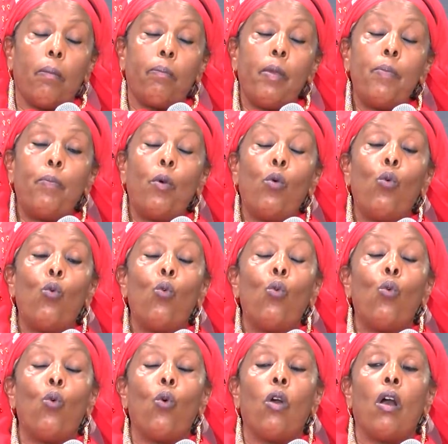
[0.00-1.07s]
people
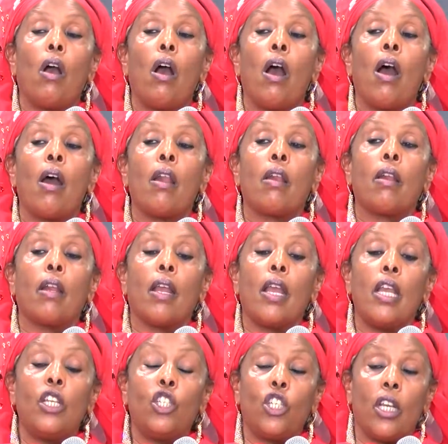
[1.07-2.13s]
who are
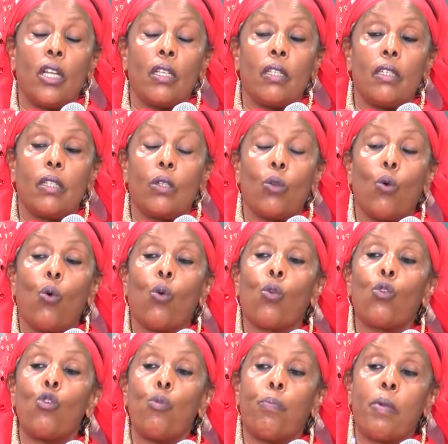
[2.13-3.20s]
Asians or
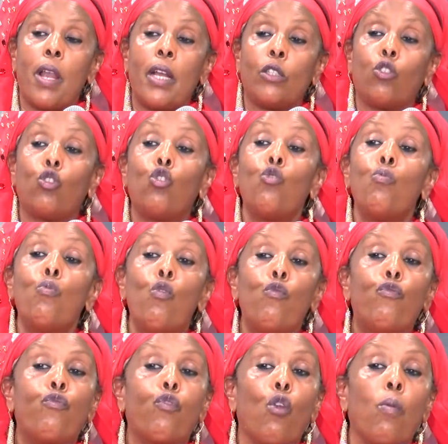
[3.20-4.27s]
Europeans should move
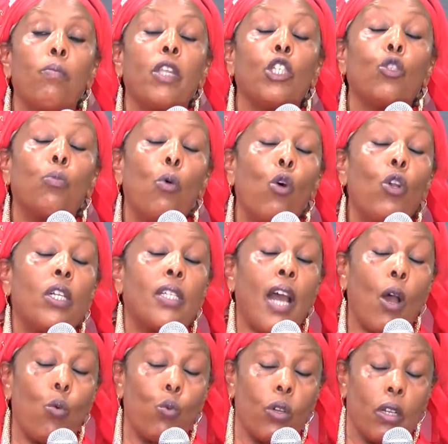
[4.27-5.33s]
from the small
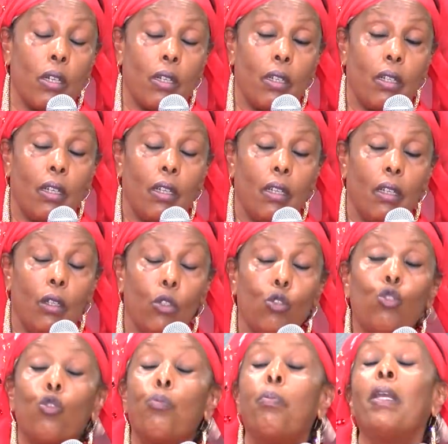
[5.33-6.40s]
town
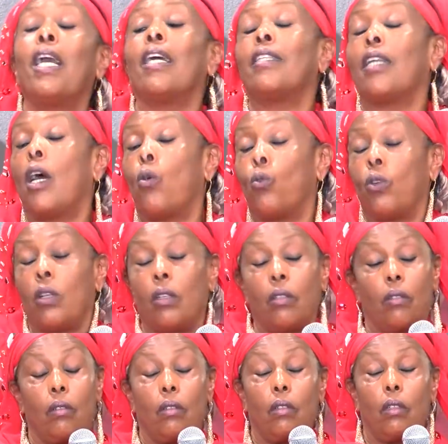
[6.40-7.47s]
to bigger town
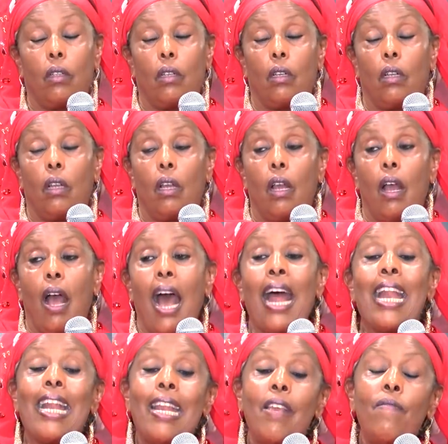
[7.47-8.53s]

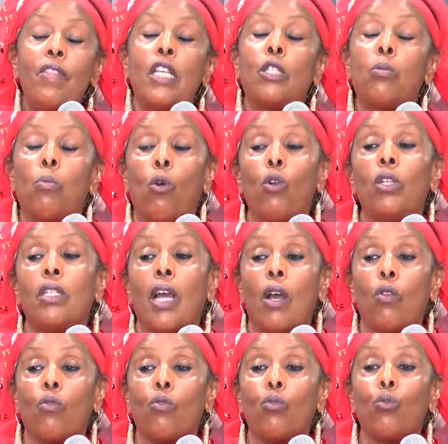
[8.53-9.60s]
and leave the small
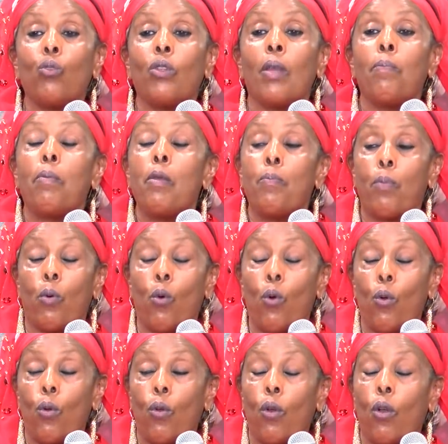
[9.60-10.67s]
town to the people
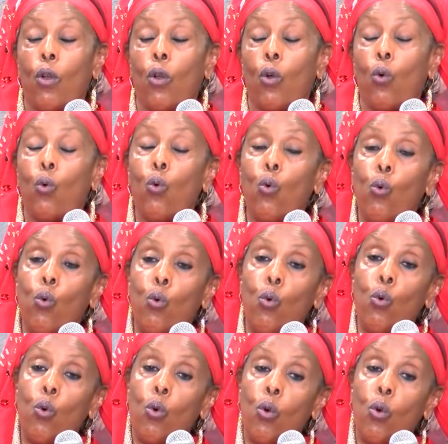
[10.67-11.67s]
who